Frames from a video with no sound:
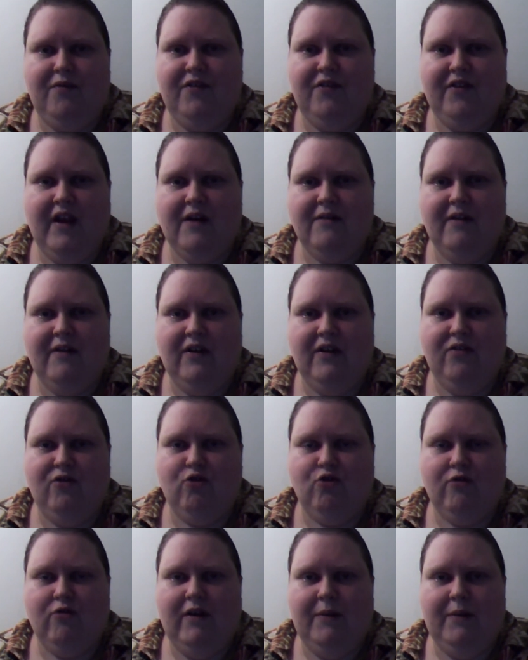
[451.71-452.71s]
scary
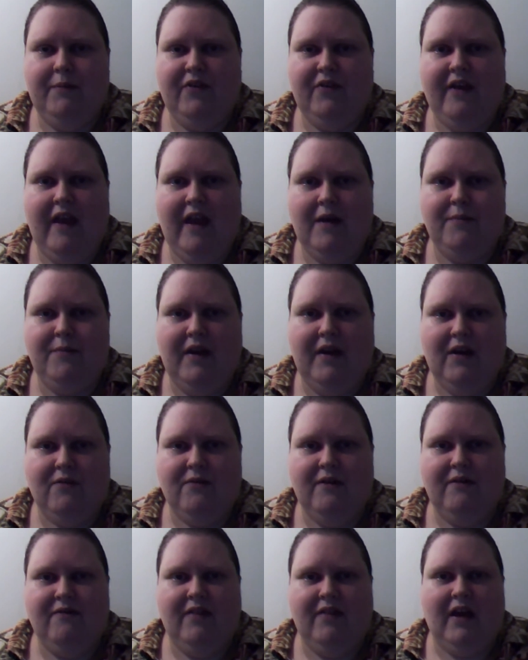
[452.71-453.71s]
dreams can be
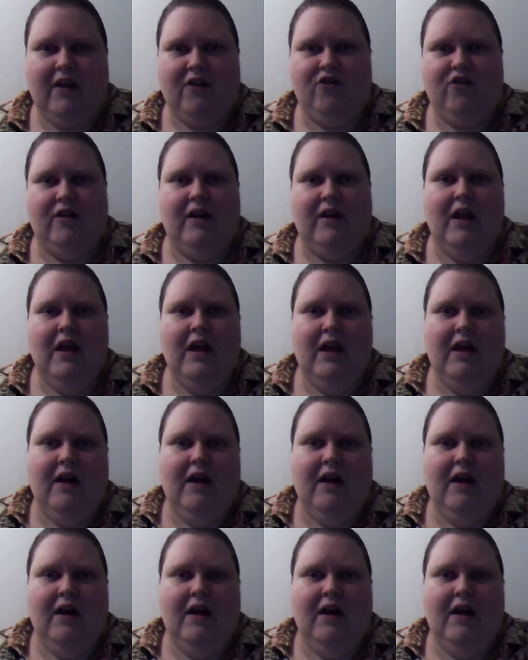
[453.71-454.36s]
a reflection